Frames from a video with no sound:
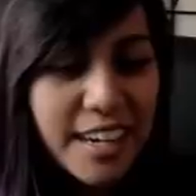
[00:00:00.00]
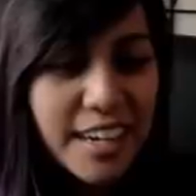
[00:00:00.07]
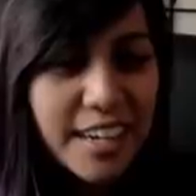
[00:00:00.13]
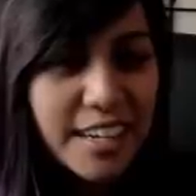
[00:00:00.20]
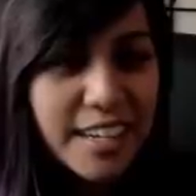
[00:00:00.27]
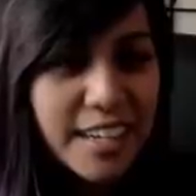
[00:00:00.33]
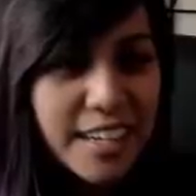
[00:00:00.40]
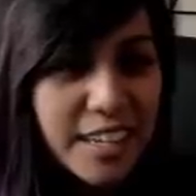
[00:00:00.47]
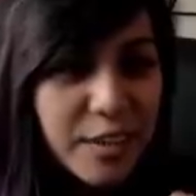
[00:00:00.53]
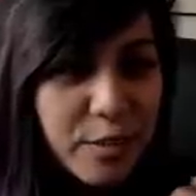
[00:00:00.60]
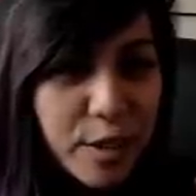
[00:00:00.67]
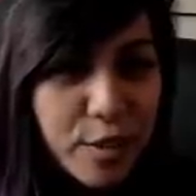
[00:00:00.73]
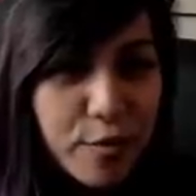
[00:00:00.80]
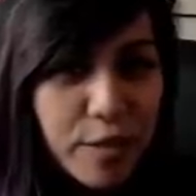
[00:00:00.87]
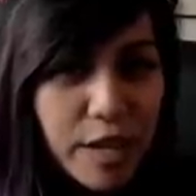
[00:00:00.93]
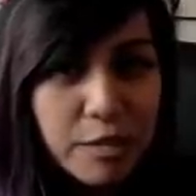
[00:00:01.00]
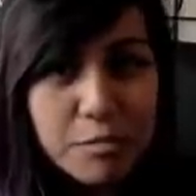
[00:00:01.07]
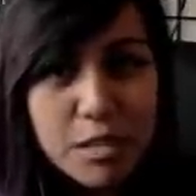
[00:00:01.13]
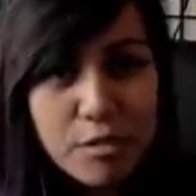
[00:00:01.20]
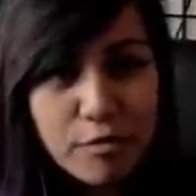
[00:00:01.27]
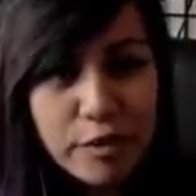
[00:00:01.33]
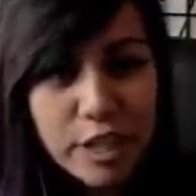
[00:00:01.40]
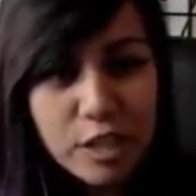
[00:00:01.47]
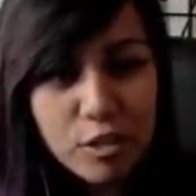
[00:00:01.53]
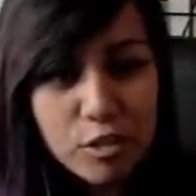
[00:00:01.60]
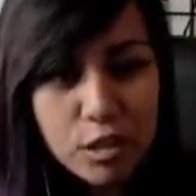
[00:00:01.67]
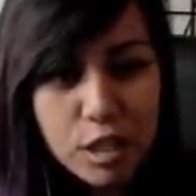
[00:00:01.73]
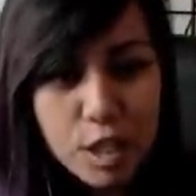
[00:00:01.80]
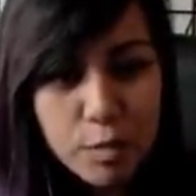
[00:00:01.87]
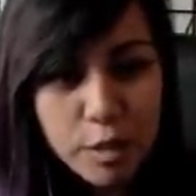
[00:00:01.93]
Anyway, Vamp's effect,
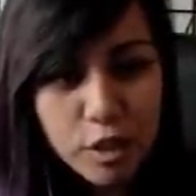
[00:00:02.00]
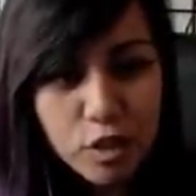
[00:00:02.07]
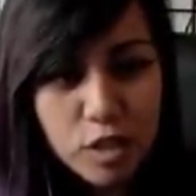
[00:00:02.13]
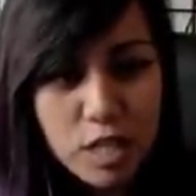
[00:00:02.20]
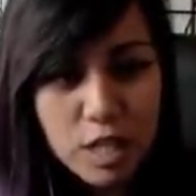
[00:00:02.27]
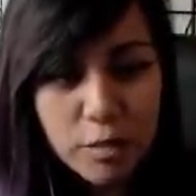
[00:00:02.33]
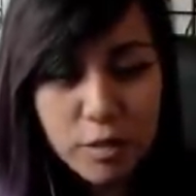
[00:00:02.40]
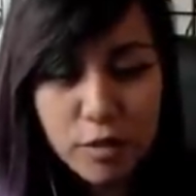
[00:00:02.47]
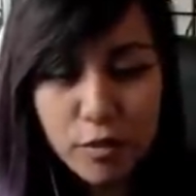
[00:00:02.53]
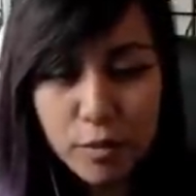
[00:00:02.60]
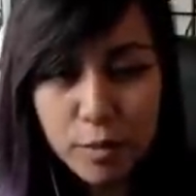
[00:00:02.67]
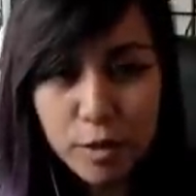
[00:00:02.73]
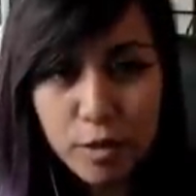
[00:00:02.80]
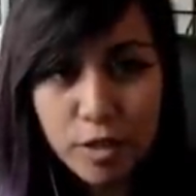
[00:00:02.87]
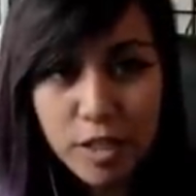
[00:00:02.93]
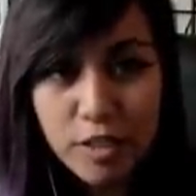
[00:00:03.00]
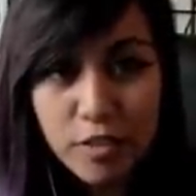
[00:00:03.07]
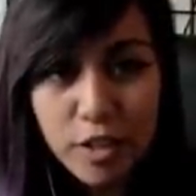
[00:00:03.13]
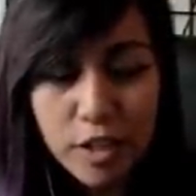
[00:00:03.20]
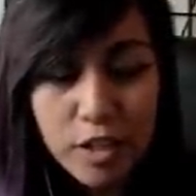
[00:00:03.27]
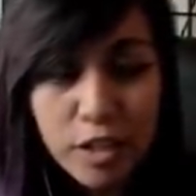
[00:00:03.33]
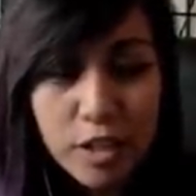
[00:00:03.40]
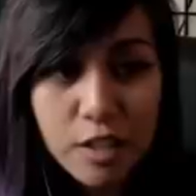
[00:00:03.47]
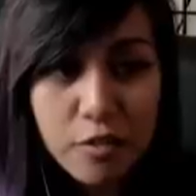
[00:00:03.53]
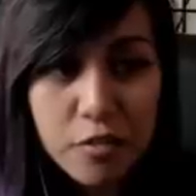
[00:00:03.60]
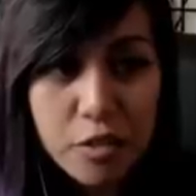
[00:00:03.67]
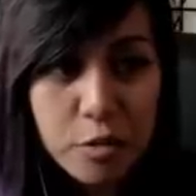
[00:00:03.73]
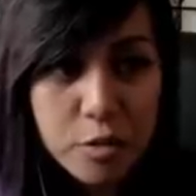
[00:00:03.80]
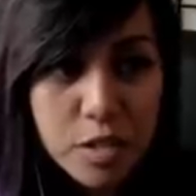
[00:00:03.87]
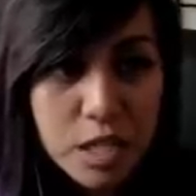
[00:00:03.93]
you can special summon from the graveyard
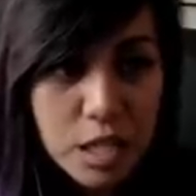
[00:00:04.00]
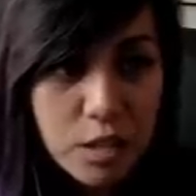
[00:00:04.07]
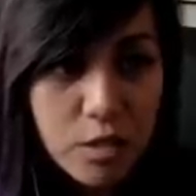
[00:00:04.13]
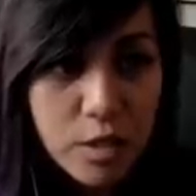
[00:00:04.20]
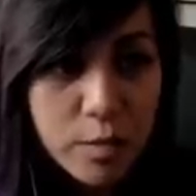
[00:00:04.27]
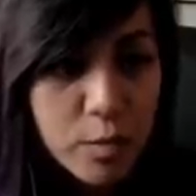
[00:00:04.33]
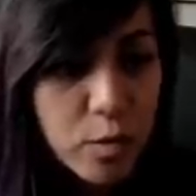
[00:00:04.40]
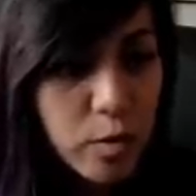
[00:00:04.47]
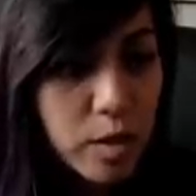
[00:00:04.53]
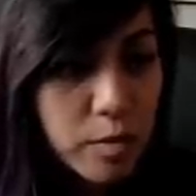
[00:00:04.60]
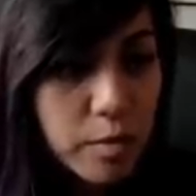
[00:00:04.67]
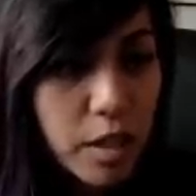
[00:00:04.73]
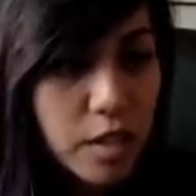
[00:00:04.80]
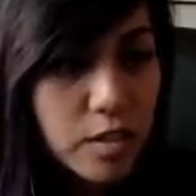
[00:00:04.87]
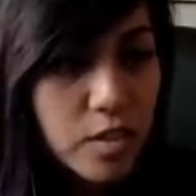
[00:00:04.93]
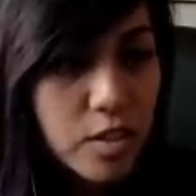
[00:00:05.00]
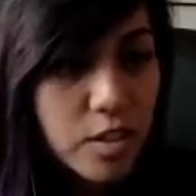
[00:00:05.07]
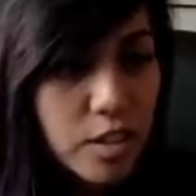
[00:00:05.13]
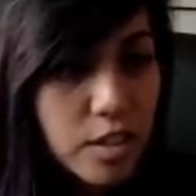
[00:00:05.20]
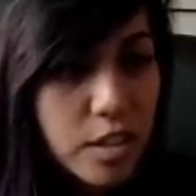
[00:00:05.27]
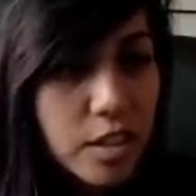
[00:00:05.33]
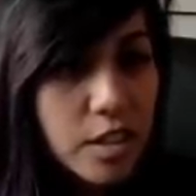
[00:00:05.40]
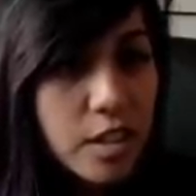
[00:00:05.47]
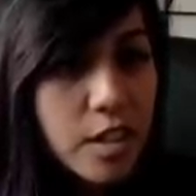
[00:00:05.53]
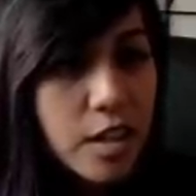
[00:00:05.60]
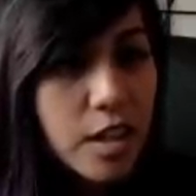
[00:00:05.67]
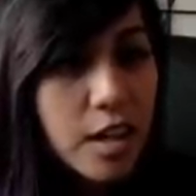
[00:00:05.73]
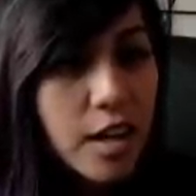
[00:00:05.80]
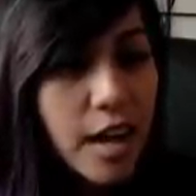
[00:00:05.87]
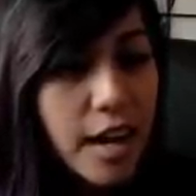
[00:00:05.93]
if it was equipped with a monster.
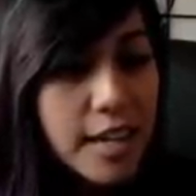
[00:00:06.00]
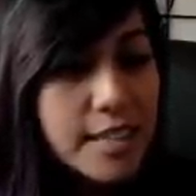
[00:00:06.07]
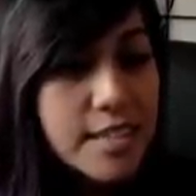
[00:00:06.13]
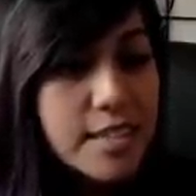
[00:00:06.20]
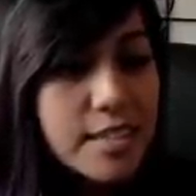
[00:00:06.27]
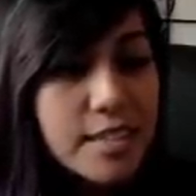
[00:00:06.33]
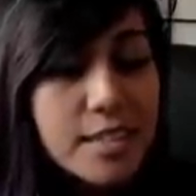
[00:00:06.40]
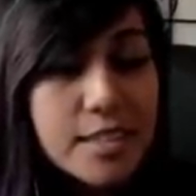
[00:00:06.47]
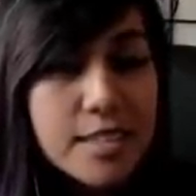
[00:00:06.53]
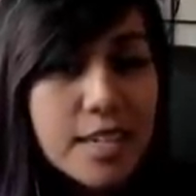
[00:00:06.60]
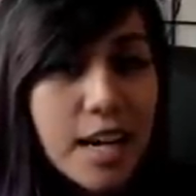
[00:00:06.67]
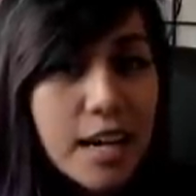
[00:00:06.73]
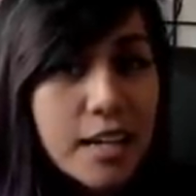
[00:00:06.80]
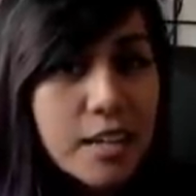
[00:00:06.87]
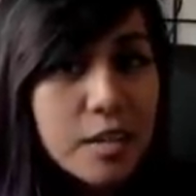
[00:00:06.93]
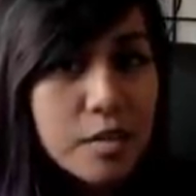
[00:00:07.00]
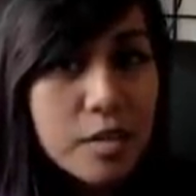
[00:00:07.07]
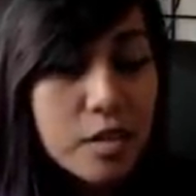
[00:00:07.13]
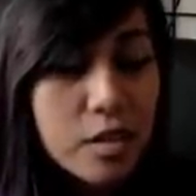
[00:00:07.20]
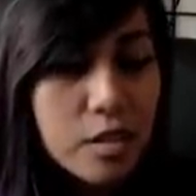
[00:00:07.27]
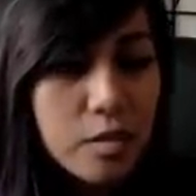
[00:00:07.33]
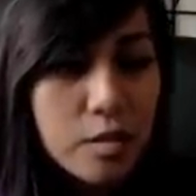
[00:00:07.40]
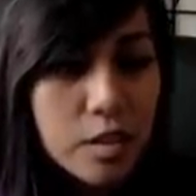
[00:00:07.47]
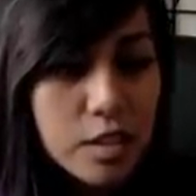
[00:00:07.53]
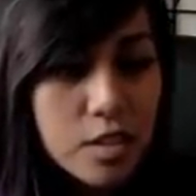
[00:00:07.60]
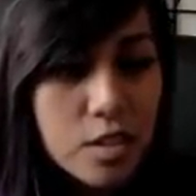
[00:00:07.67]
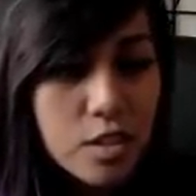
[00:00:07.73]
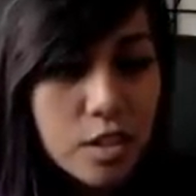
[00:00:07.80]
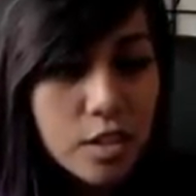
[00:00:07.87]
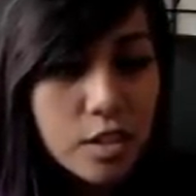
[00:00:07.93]
I didn't attack
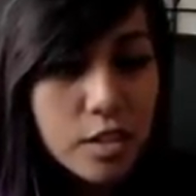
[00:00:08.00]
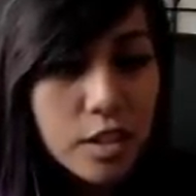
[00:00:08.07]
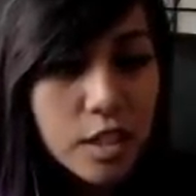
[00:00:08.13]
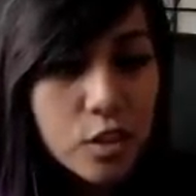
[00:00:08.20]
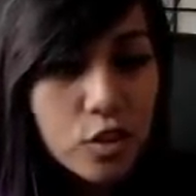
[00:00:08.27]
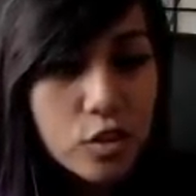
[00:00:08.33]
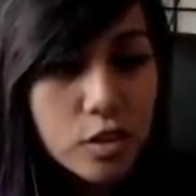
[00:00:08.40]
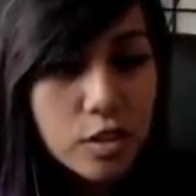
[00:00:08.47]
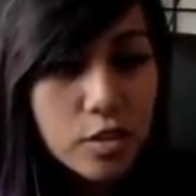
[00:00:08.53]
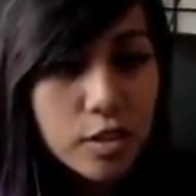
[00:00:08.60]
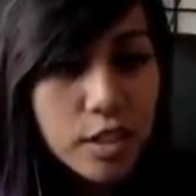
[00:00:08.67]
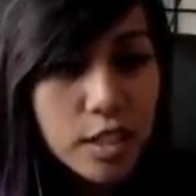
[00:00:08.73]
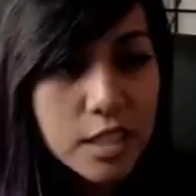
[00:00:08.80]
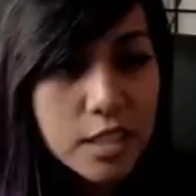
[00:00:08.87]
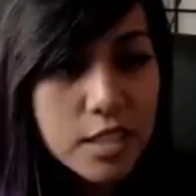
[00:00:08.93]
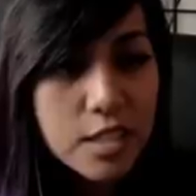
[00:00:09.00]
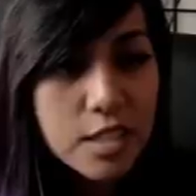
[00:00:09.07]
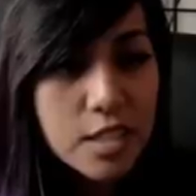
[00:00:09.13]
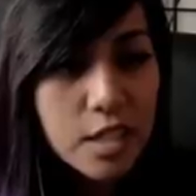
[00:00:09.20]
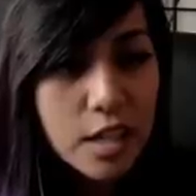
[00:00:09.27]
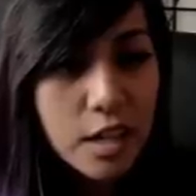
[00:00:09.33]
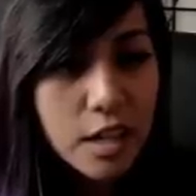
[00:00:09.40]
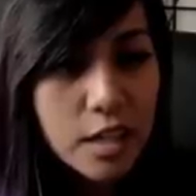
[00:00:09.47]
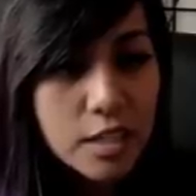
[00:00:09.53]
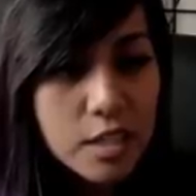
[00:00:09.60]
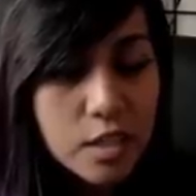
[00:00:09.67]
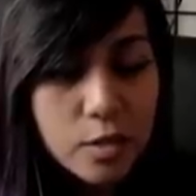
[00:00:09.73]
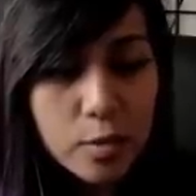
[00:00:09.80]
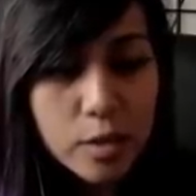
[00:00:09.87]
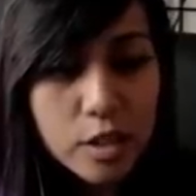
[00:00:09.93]
this turn that I drew the Grace.
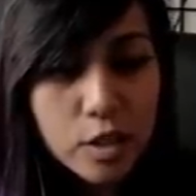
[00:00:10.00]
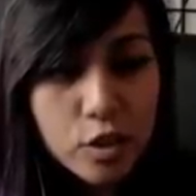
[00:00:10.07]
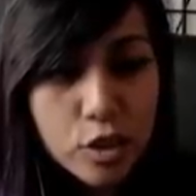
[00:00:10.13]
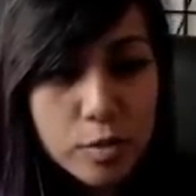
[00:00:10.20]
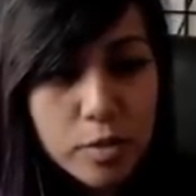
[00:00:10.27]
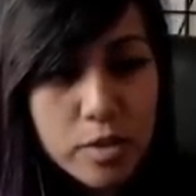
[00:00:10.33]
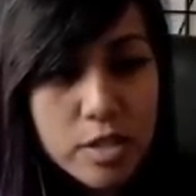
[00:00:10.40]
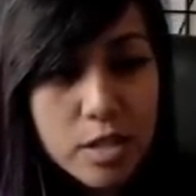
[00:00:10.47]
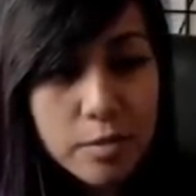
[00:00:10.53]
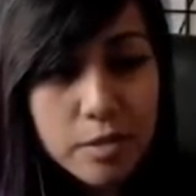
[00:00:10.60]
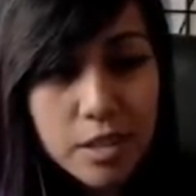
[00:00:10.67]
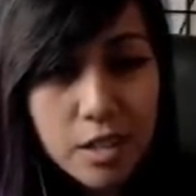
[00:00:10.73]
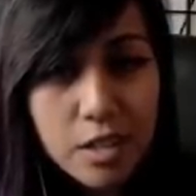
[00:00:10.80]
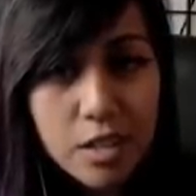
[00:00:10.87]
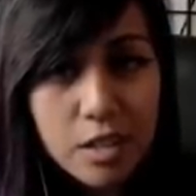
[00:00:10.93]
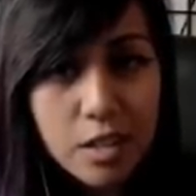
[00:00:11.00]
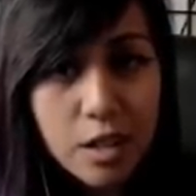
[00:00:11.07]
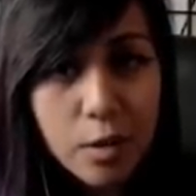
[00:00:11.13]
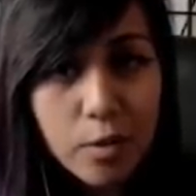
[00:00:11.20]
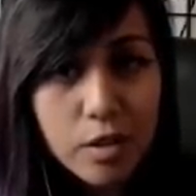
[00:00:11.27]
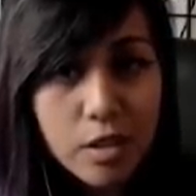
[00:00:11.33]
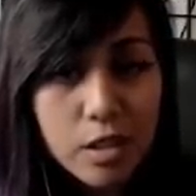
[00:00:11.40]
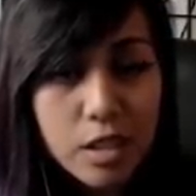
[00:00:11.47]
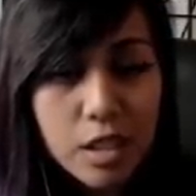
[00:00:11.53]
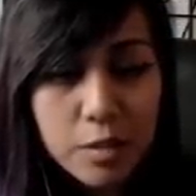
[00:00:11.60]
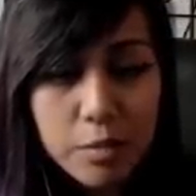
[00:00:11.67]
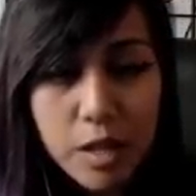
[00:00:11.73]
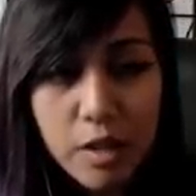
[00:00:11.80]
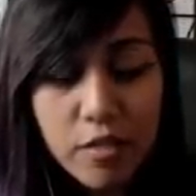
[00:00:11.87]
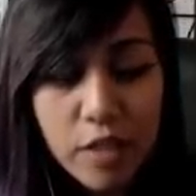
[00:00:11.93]
Didn't want to tribute summon either. I wanted to
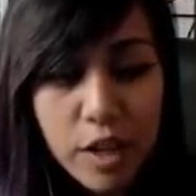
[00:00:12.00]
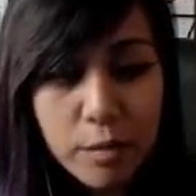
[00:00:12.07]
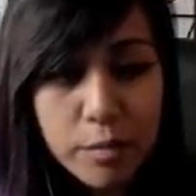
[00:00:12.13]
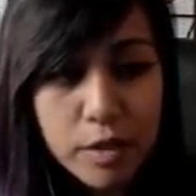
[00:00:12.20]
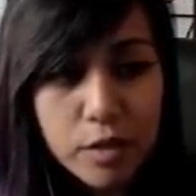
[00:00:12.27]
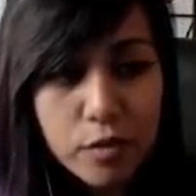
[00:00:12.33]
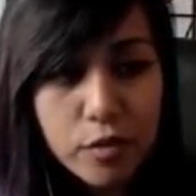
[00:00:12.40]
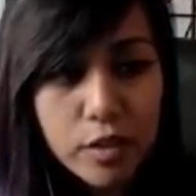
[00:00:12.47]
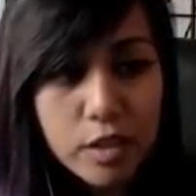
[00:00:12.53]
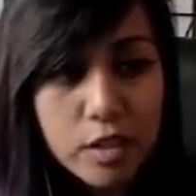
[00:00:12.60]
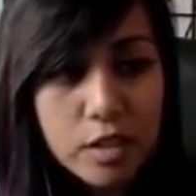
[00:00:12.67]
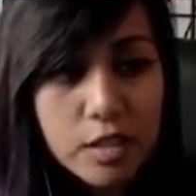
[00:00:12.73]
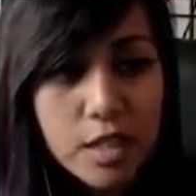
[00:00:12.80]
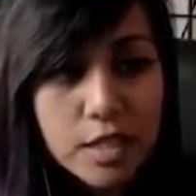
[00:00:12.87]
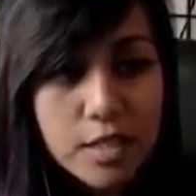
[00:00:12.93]
keep that Vamp on the field.